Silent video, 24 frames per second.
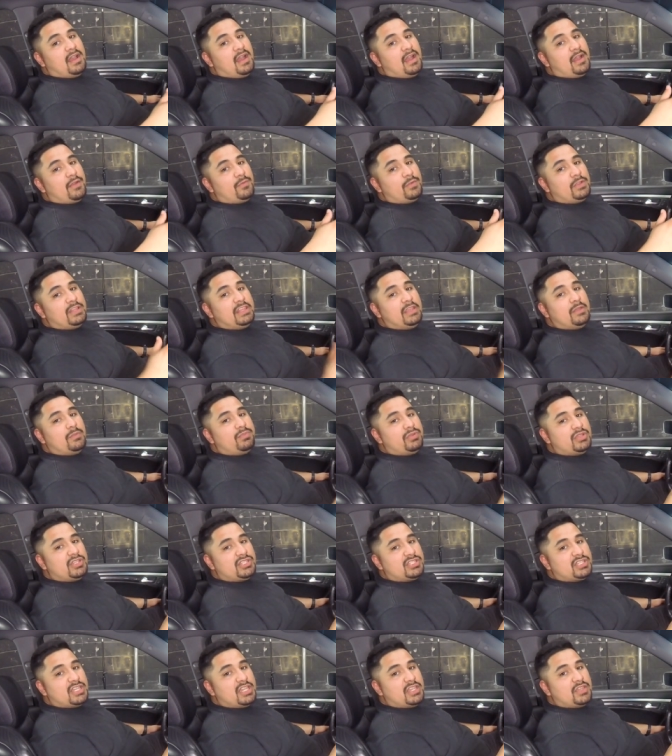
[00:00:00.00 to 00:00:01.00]
I really
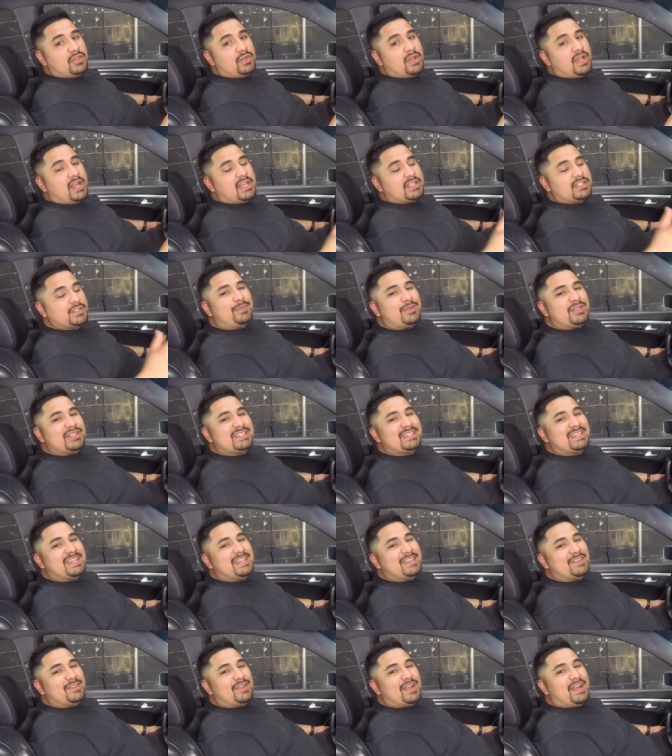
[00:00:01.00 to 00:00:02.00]
appreciate you guys.
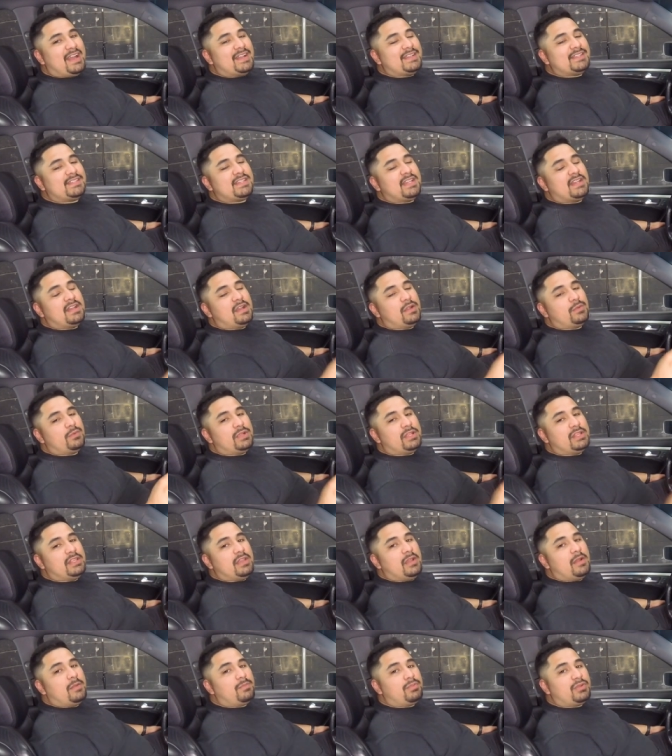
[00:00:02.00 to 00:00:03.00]
Appreciate you guys. I
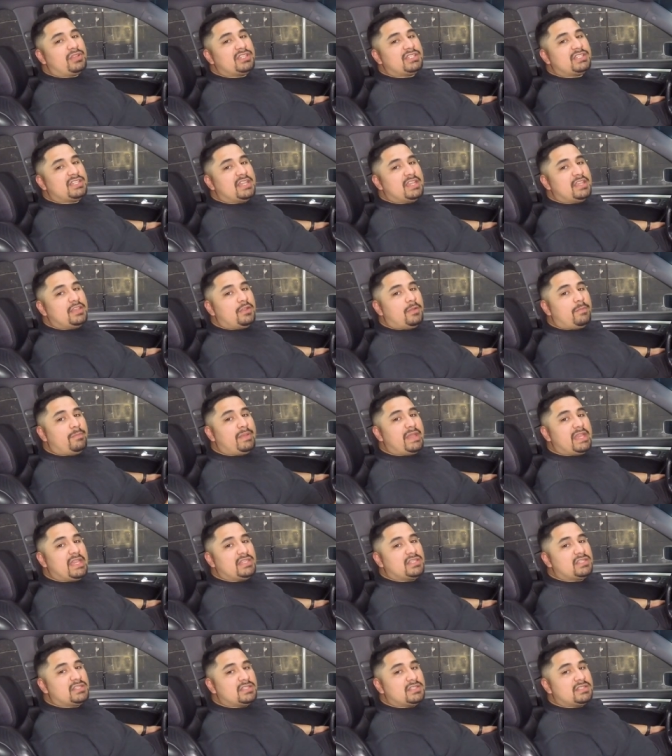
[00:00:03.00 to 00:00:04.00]
really appreciate your
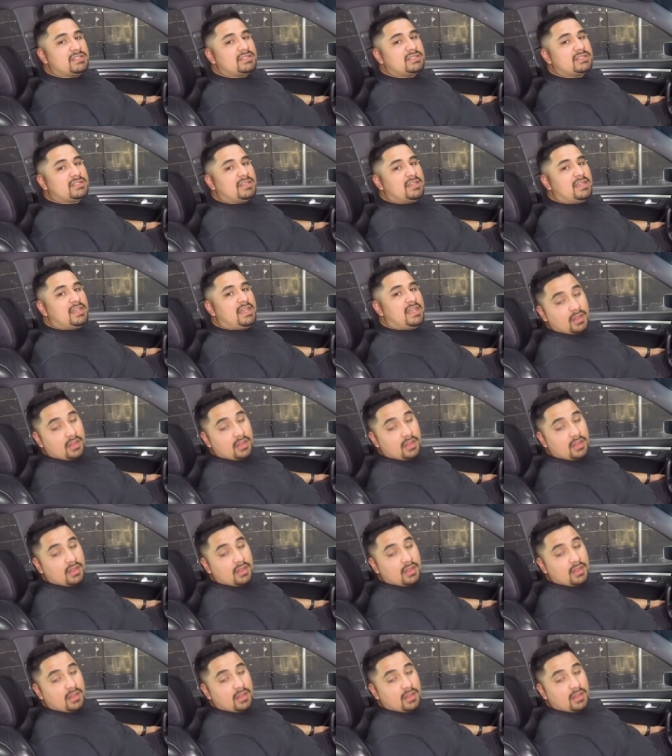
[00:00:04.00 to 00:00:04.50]
patience.